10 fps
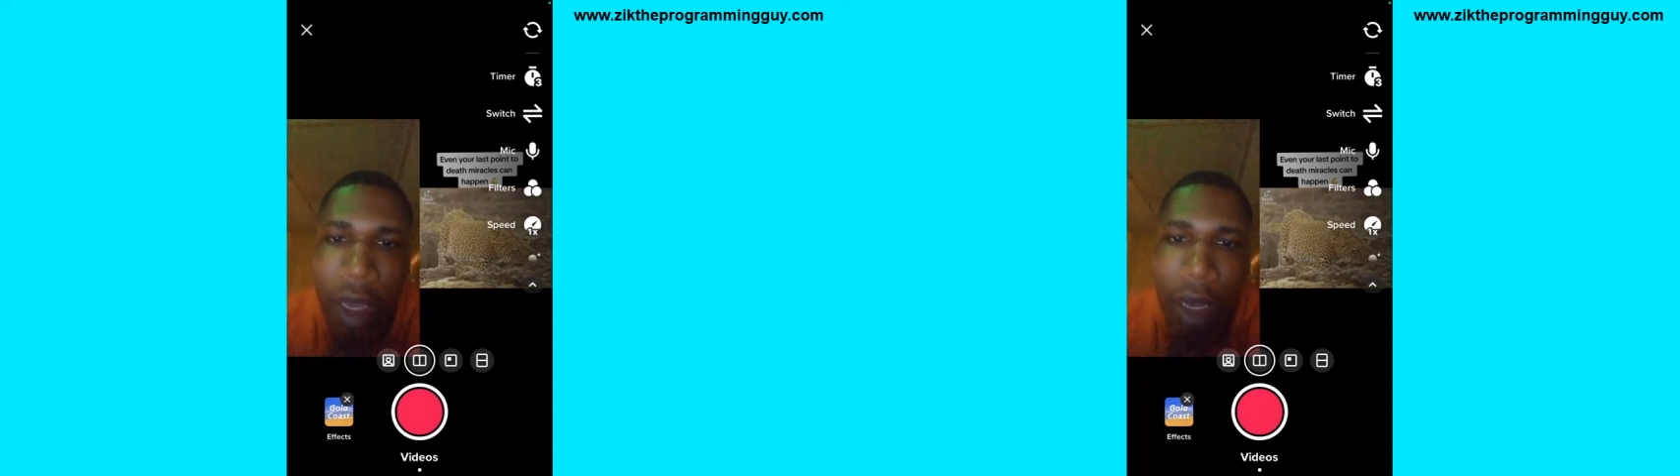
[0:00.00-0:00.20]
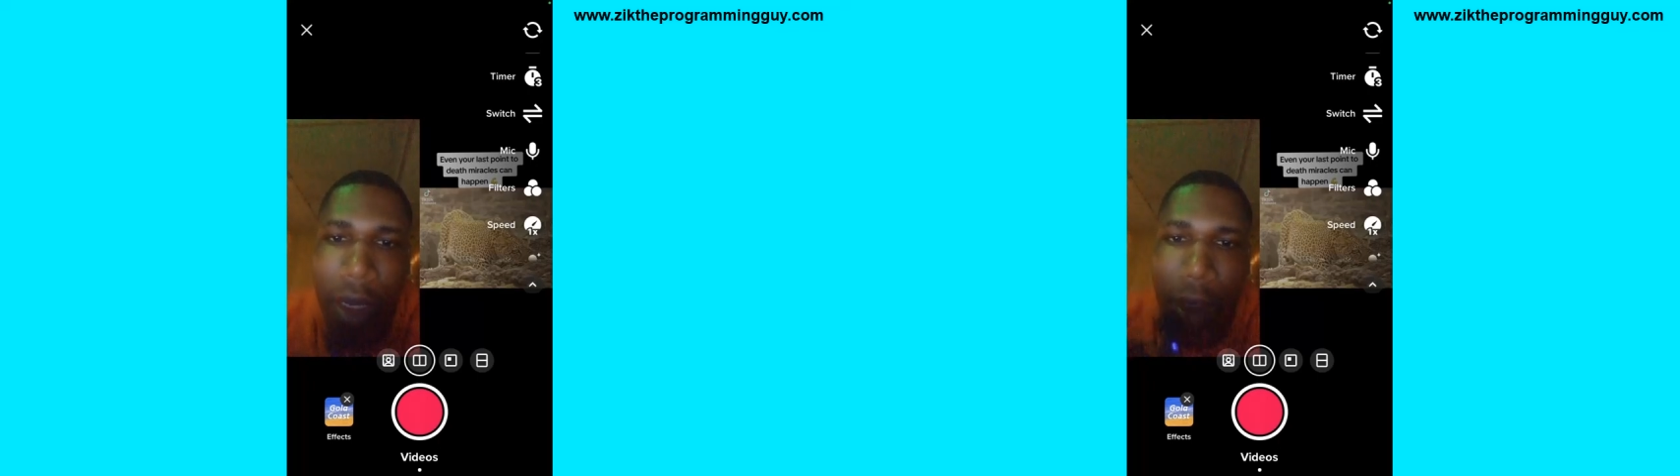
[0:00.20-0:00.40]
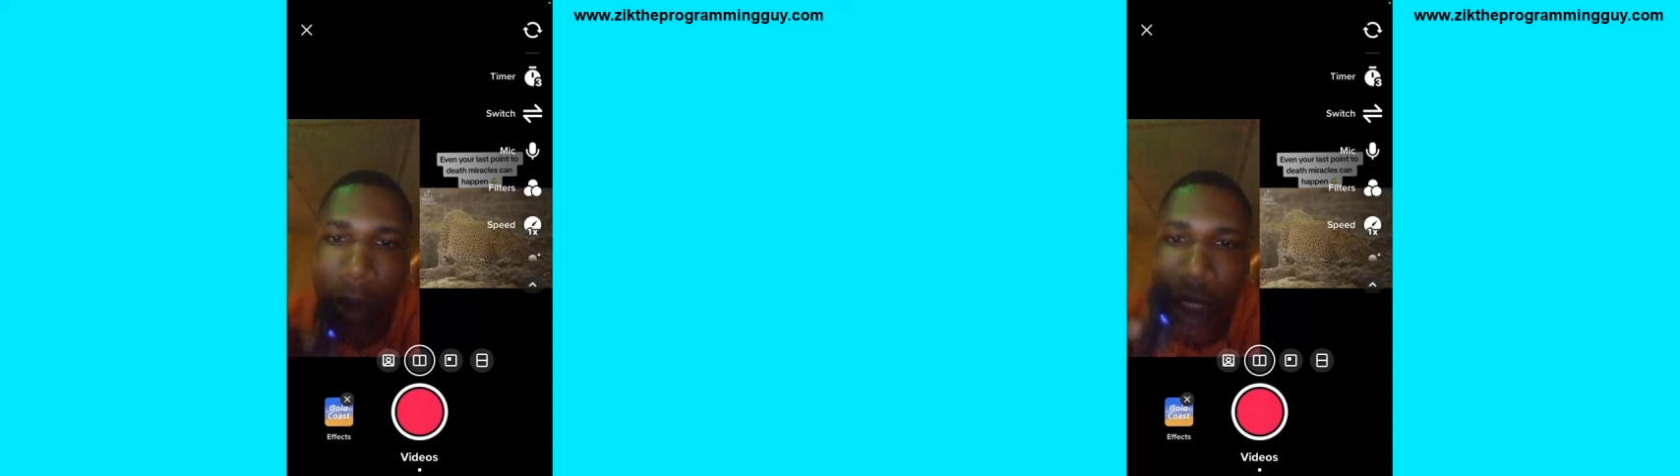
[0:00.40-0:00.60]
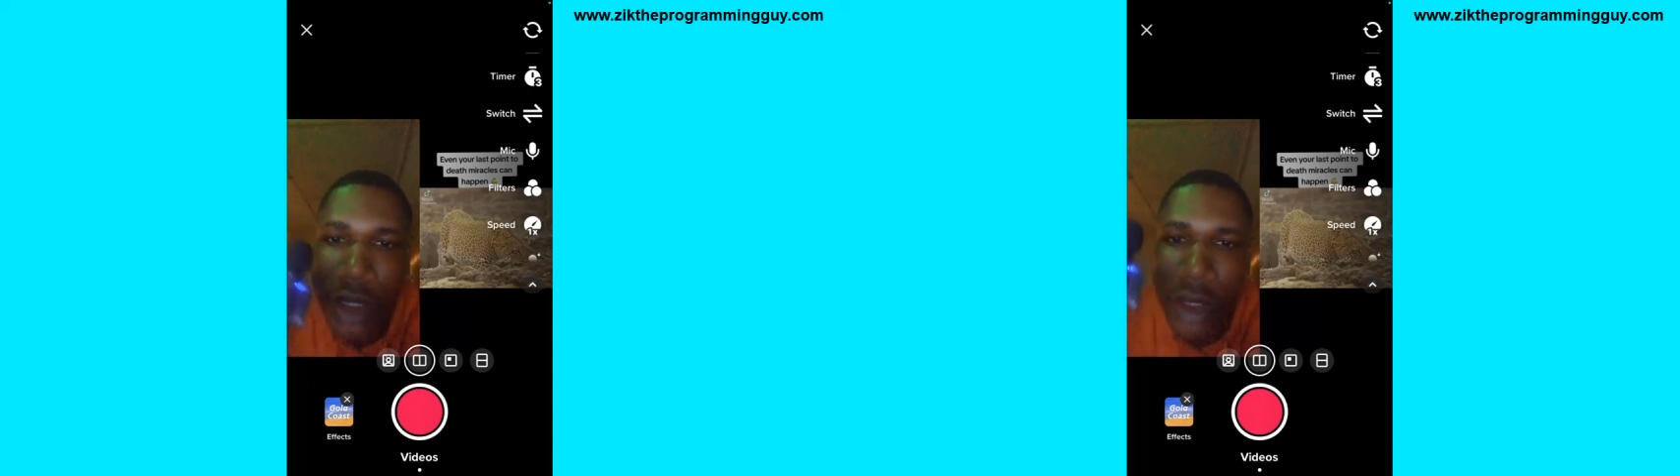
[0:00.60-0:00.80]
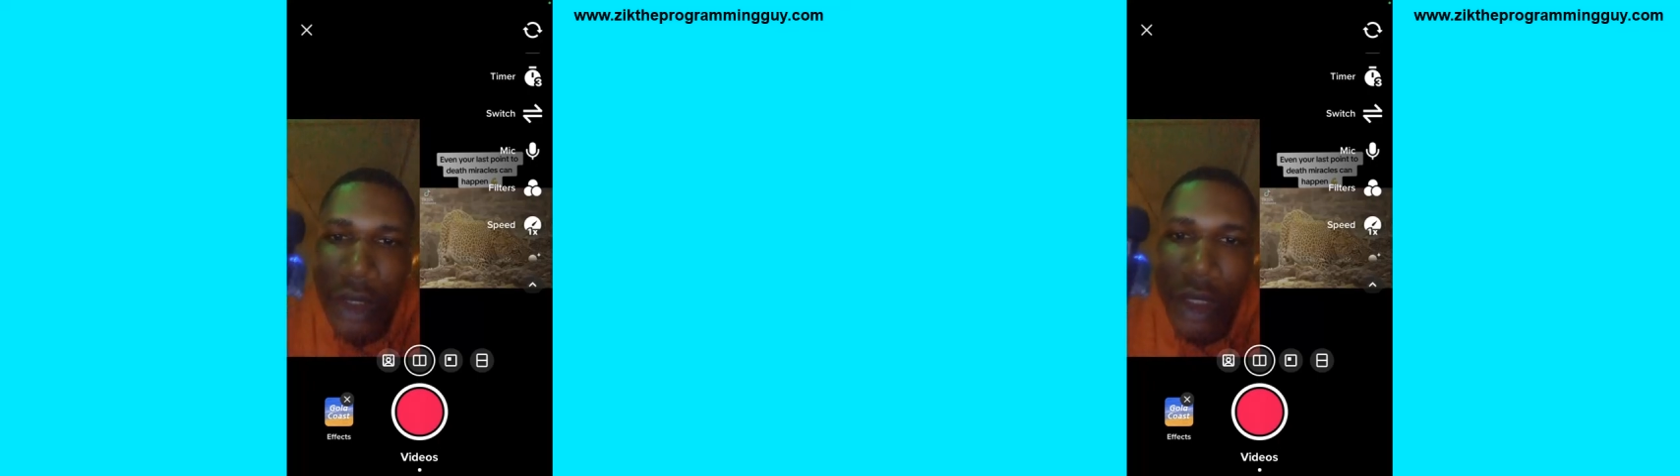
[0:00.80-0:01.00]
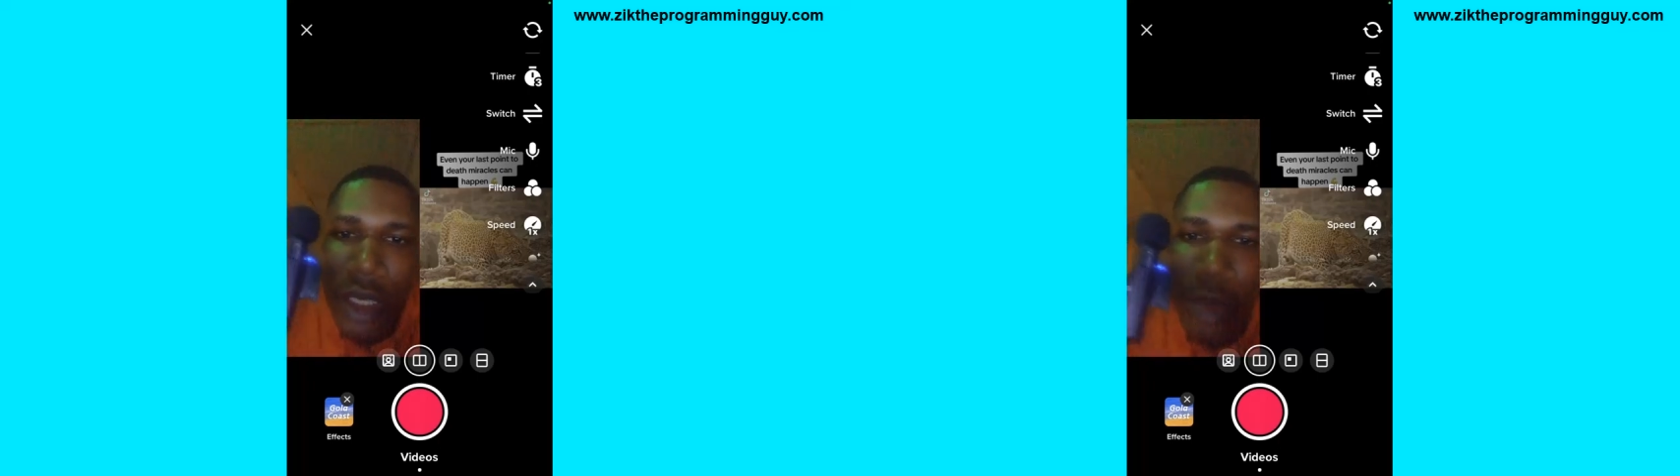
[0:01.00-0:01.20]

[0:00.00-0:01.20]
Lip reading: As you can see, I'm